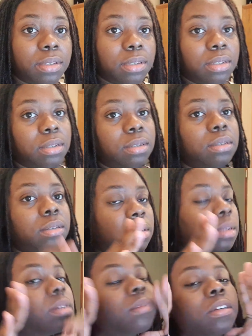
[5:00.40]
to
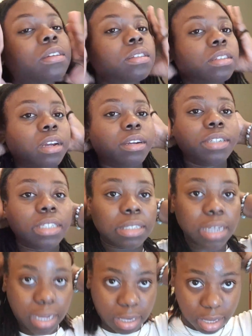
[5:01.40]
start
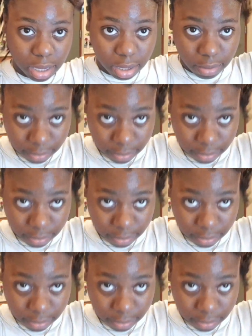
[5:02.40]
retightening it.